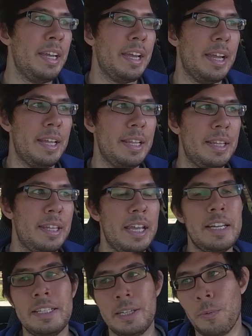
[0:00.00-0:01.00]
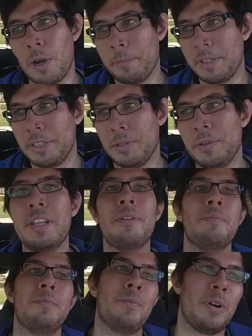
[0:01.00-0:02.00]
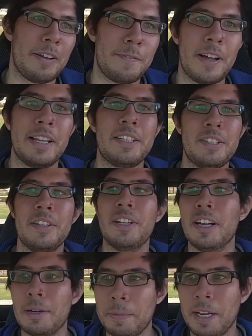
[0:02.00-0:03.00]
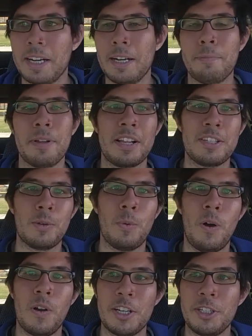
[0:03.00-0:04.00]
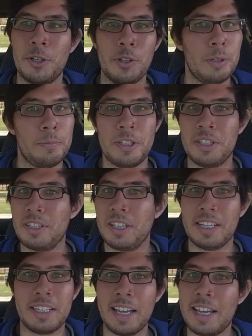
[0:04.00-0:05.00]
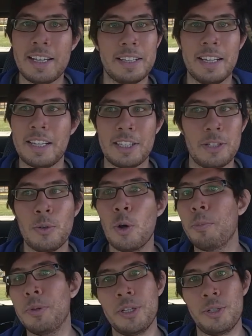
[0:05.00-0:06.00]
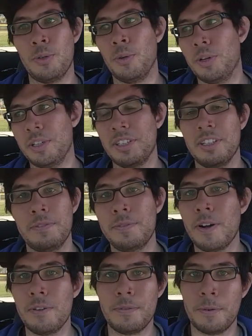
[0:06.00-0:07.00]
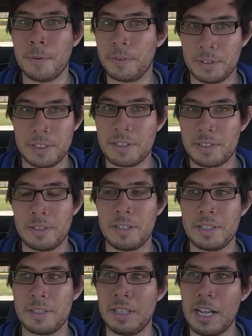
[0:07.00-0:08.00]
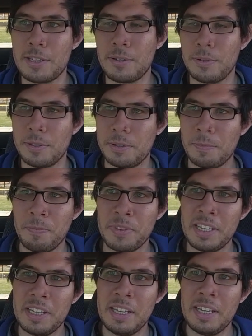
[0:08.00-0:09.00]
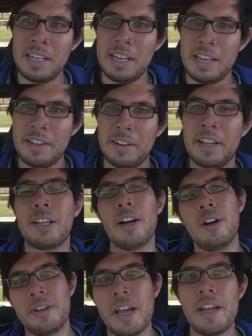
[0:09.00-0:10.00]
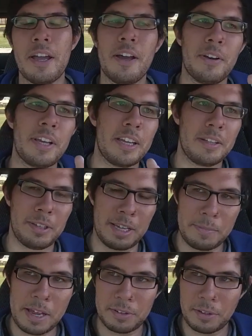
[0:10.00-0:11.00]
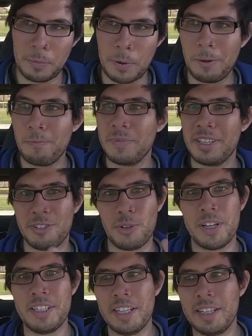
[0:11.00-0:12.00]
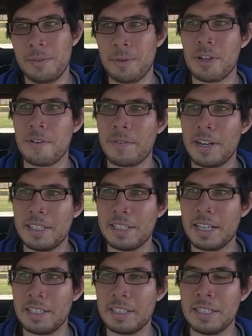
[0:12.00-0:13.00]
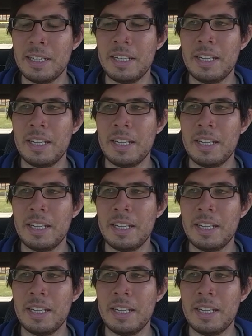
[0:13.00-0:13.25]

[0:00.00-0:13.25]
And they didn't want me to. And then when I finally stood it up, got it up against the wall, and I showed them just like, hey, like, you open this door, it's going to fall forward, because these glass doors. And they're like, oh, yeah, okay, mount it to the wall. And so I did, and it was all fine and dandy.